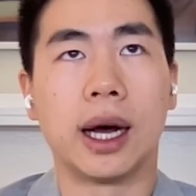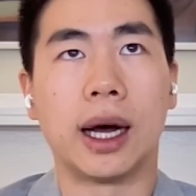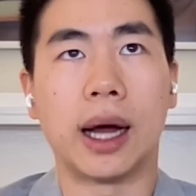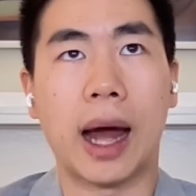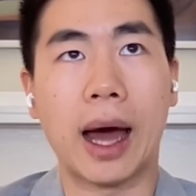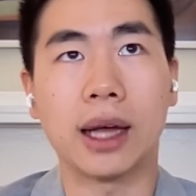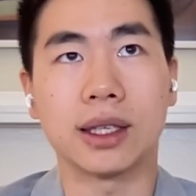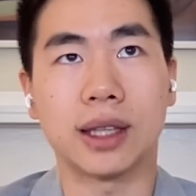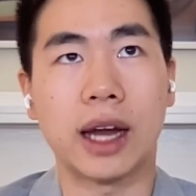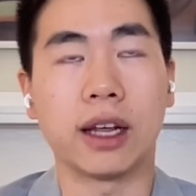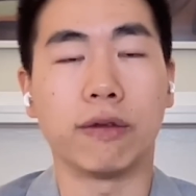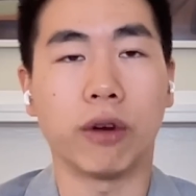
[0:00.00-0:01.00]
Uh, as
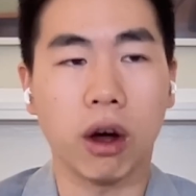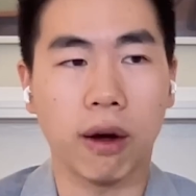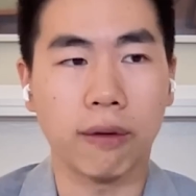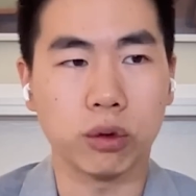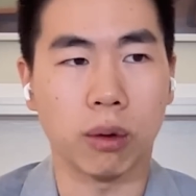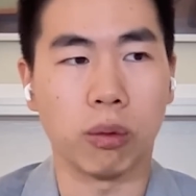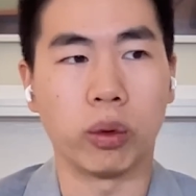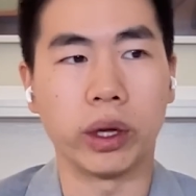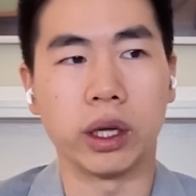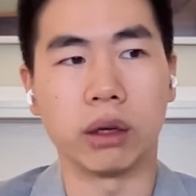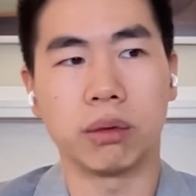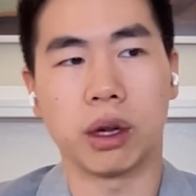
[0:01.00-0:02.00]
that evolved, or
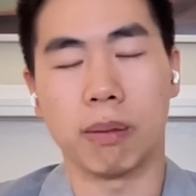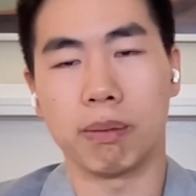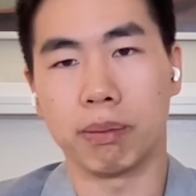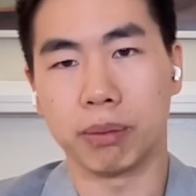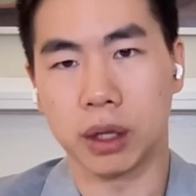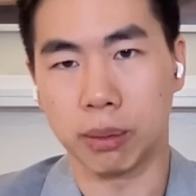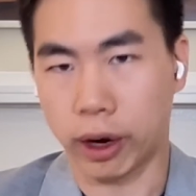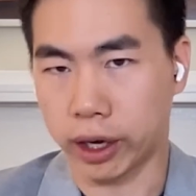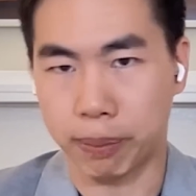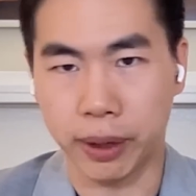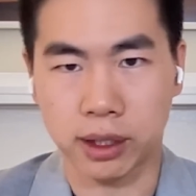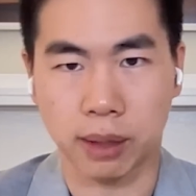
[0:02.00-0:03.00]
we, you know, the
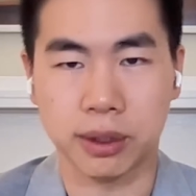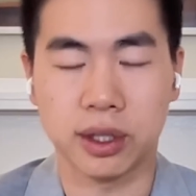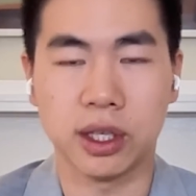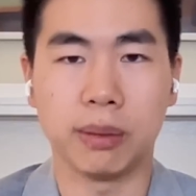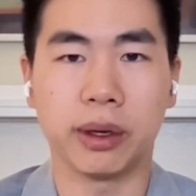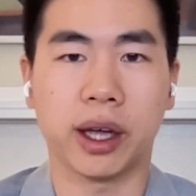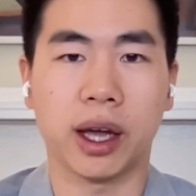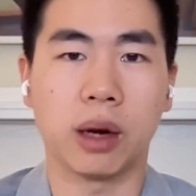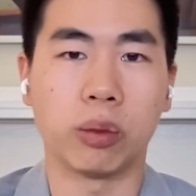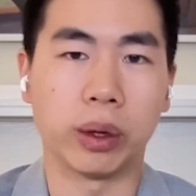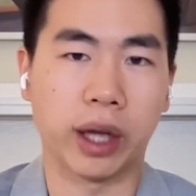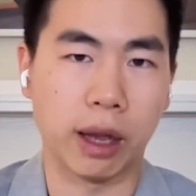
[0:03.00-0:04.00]
market picked up steam
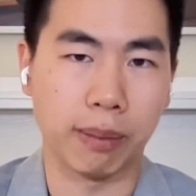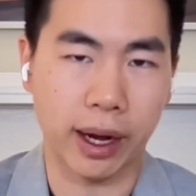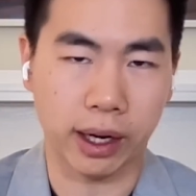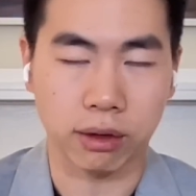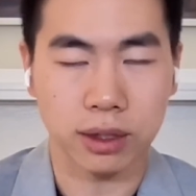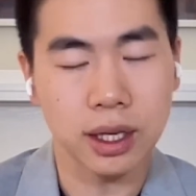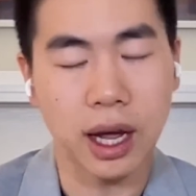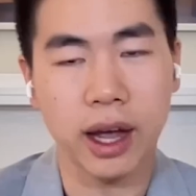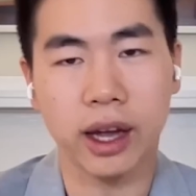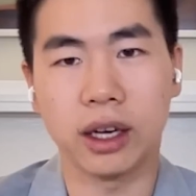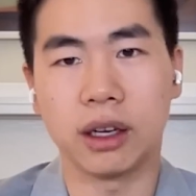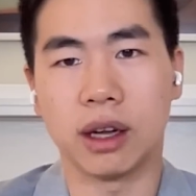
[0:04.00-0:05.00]
again. We came back
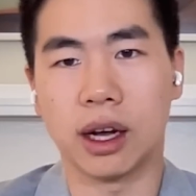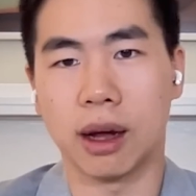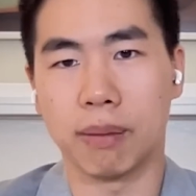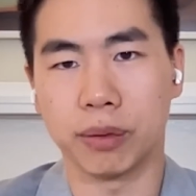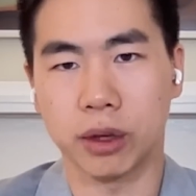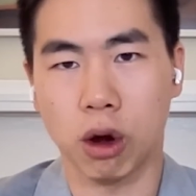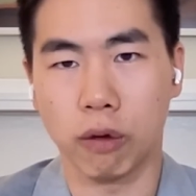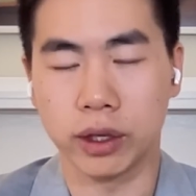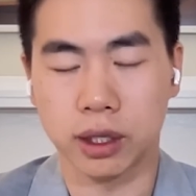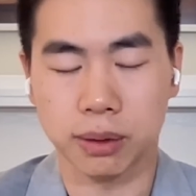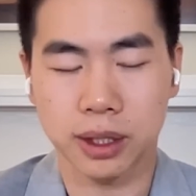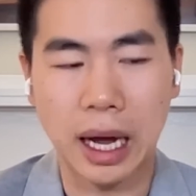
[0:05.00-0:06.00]
outside. Um,
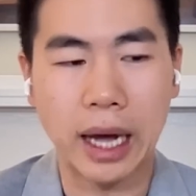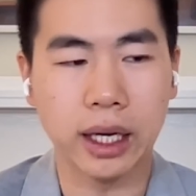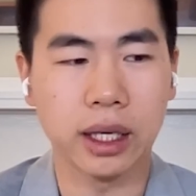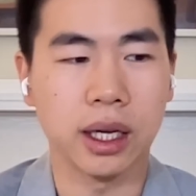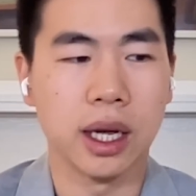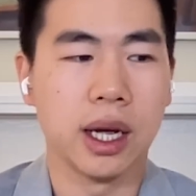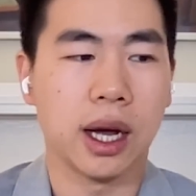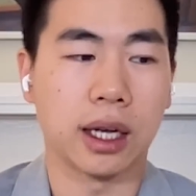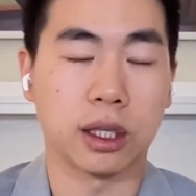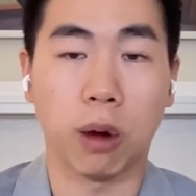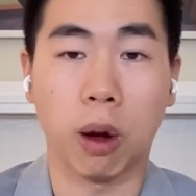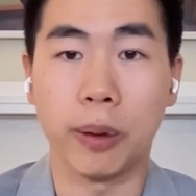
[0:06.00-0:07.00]
COVID subsided.
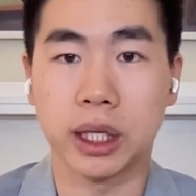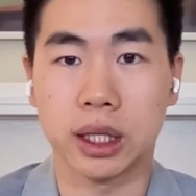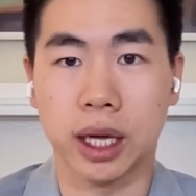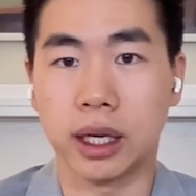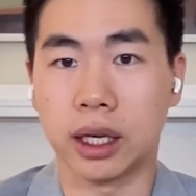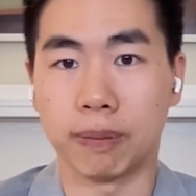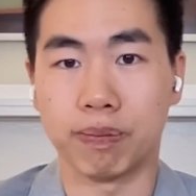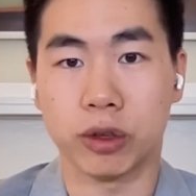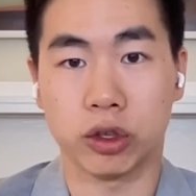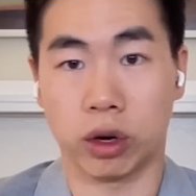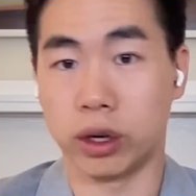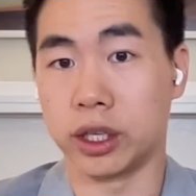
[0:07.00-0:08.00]
Uh, small business lending
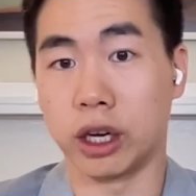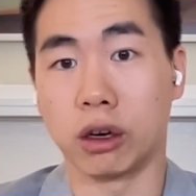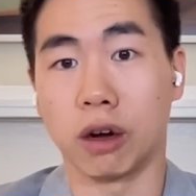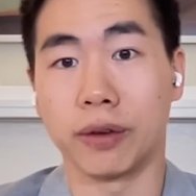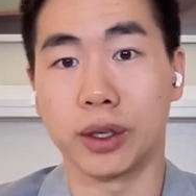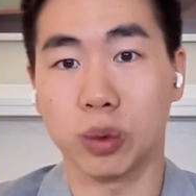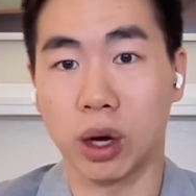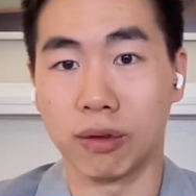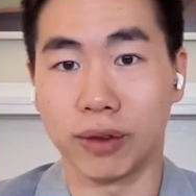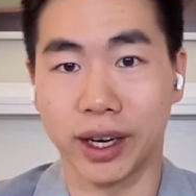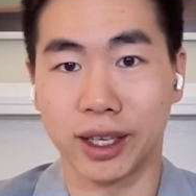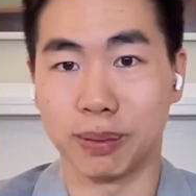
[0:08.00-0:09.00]
started to take off as
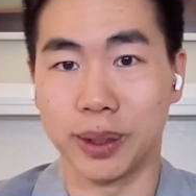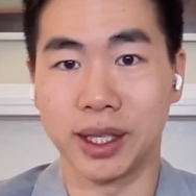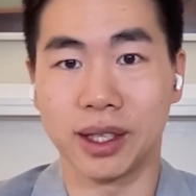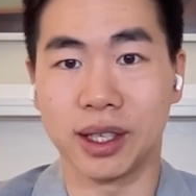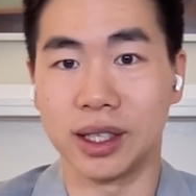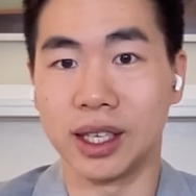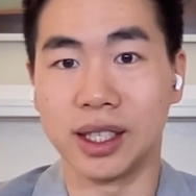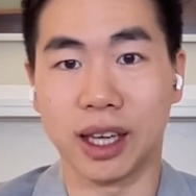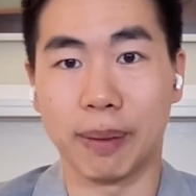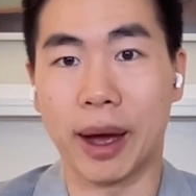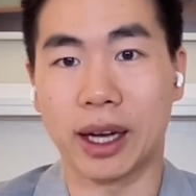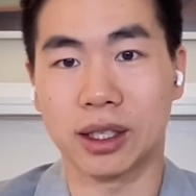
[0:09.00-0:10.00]
well, right? Because businesses need
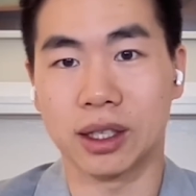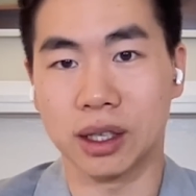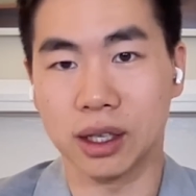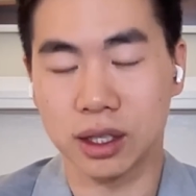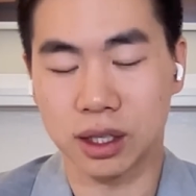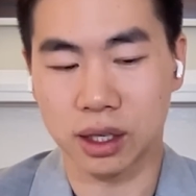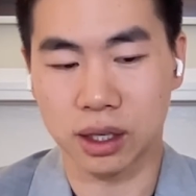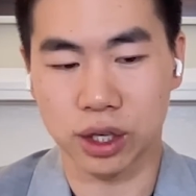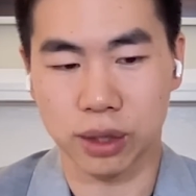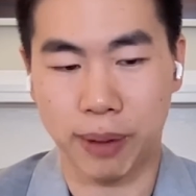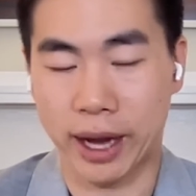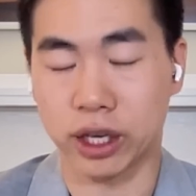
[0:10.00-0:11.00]
to get back to
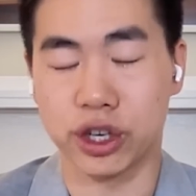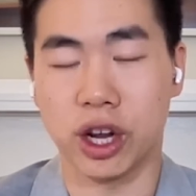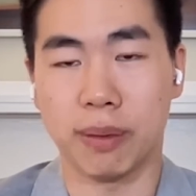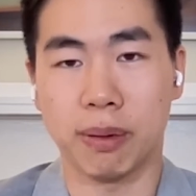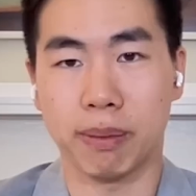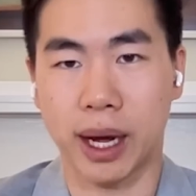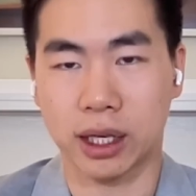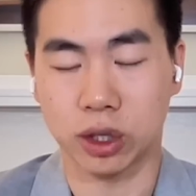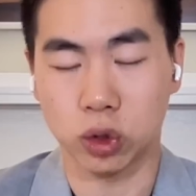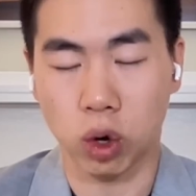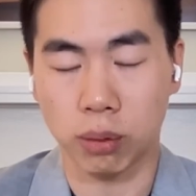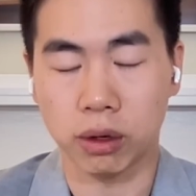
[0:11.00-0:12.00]
to back in shape and back
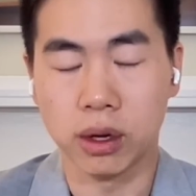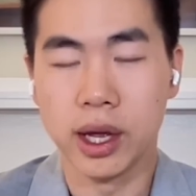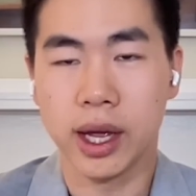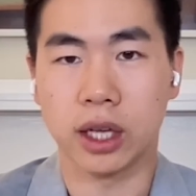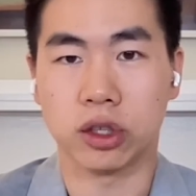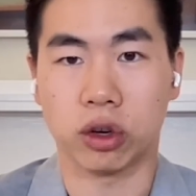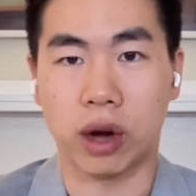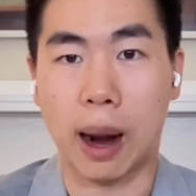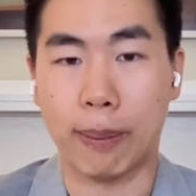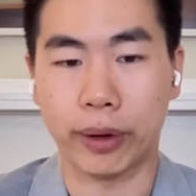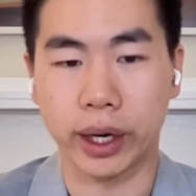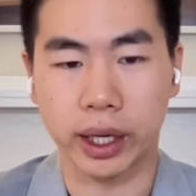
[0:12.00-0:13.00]
to normal and start
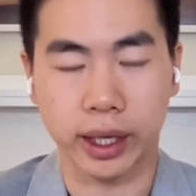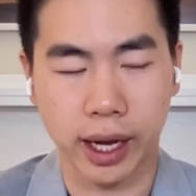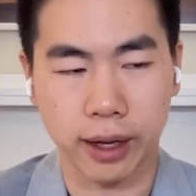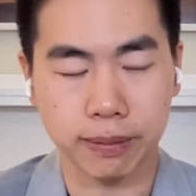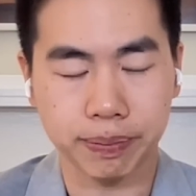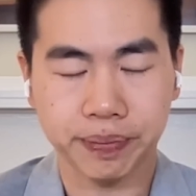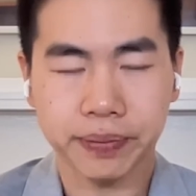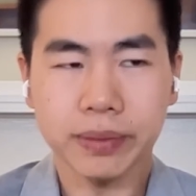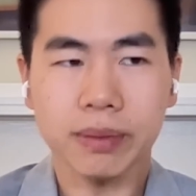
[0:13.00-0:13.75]
operating again.